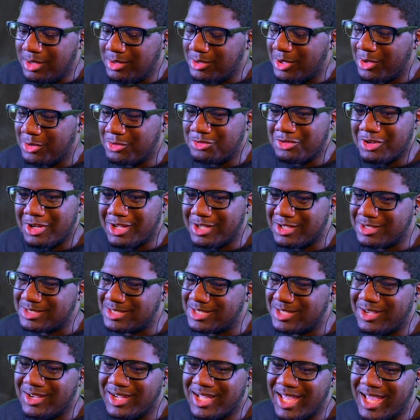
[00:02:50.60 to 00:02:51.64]
no drugs.
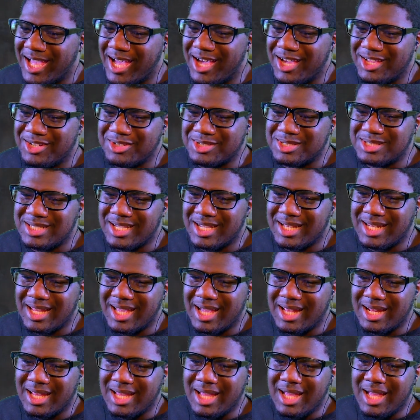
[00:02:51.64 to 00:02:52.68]
Okay, I understand
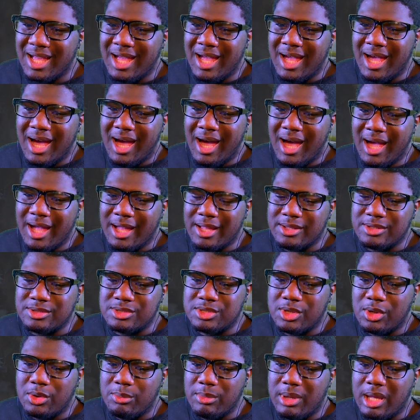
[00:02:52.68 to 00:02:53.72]
that. All right,
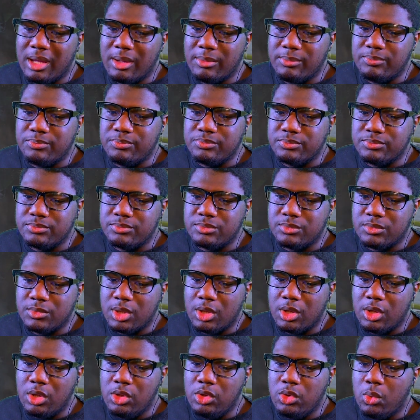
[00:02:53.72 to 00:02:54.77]
so ma'am,
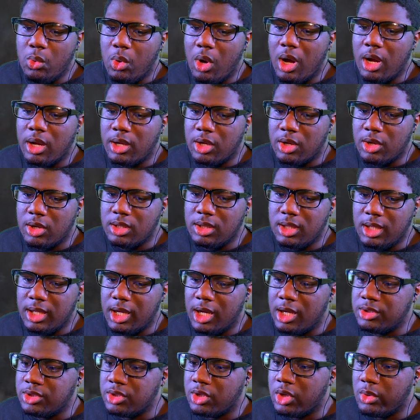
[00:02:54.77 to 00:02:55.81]
you are currently
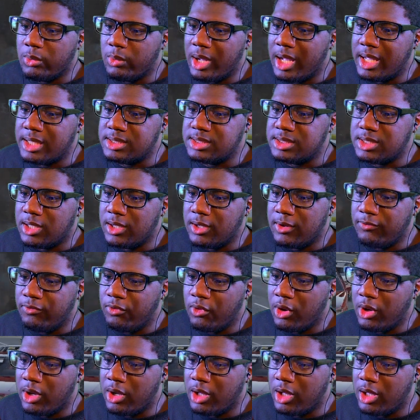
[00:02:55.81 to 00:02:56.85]
under arrest
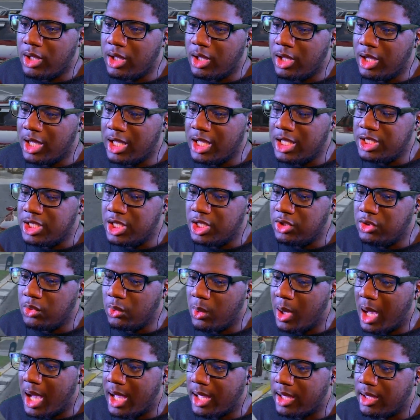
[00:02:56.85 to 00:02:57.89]
for uh,
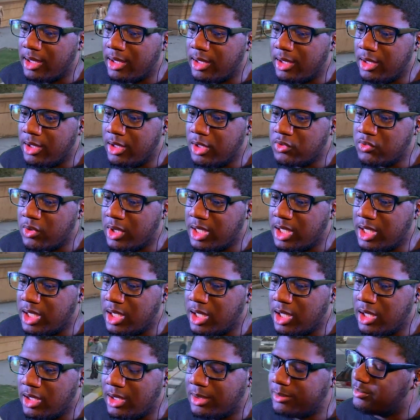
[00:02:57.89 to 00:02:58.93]
DUI drinking,
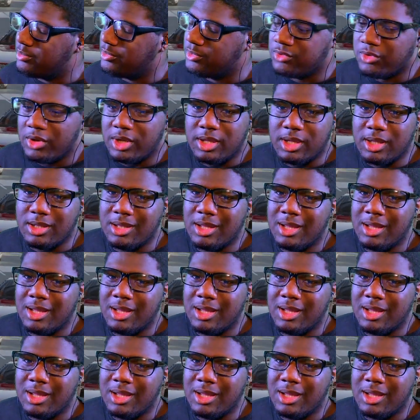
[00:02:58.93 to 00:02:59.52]
uh, drinking,